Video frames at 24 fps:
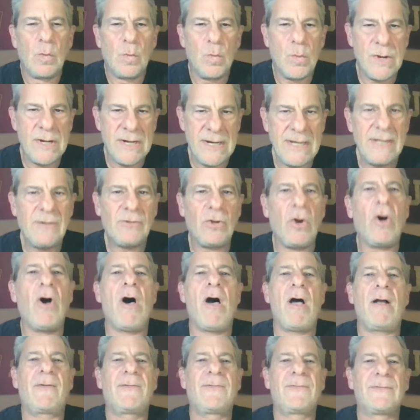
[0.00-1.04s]
When he
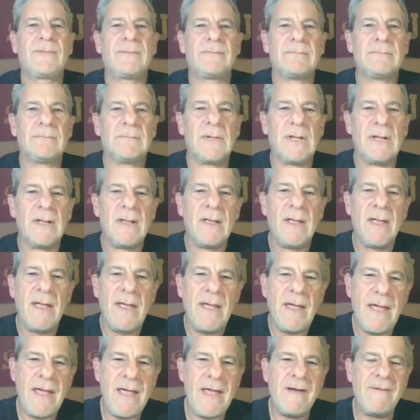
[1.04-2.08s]
talks,
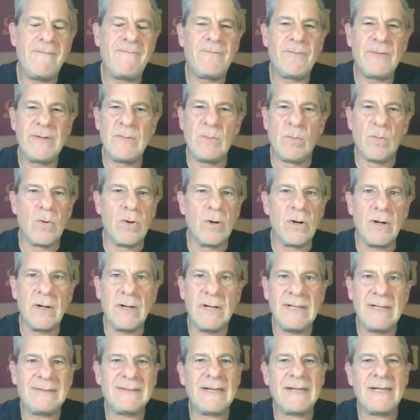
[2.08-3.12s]
every
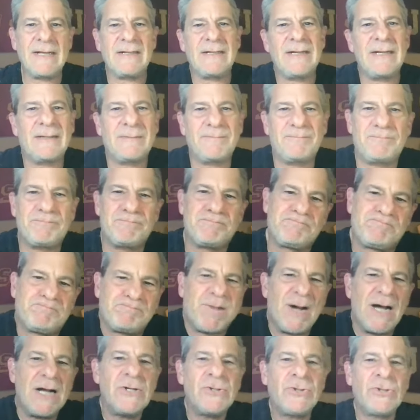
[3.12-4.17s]
word, it's like it's
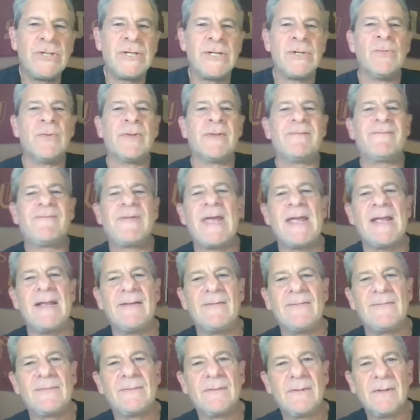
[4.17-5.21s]
punching you in the
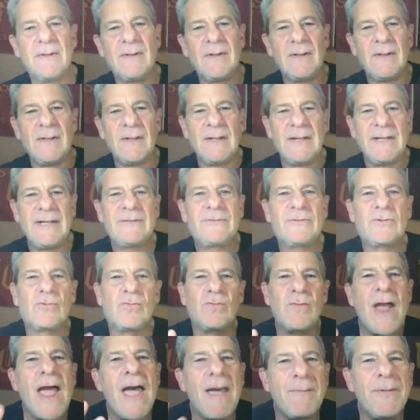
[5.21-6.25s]
face. It's
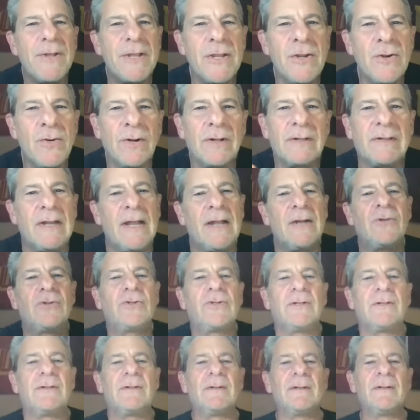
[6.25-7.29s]
grabbing your
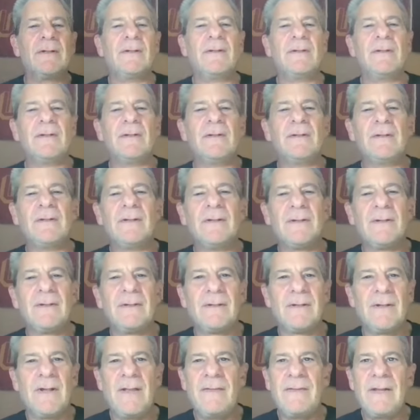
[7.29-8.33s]
attention.
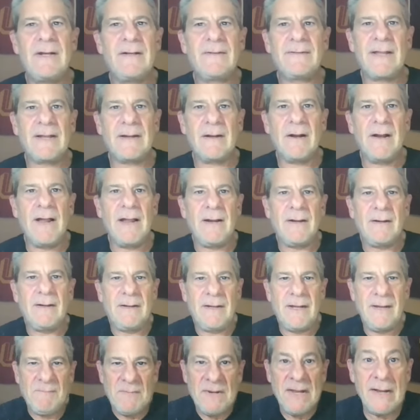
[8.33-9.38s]
And then it's like, all right,
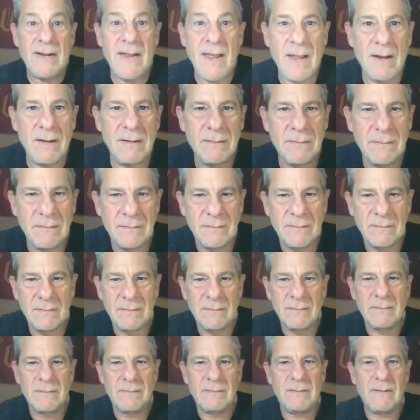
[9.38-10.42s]
hit me again.
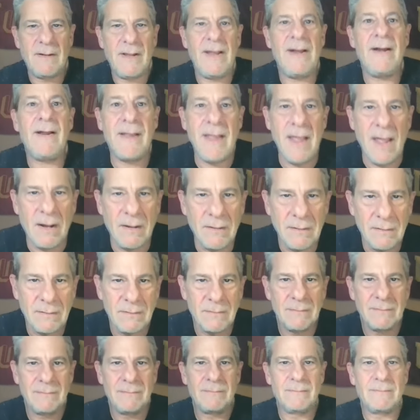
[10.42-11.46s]
And again.
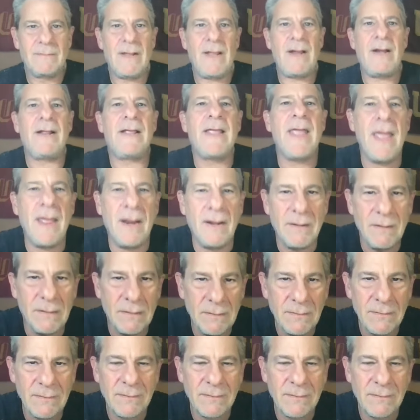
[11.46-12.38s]
And again.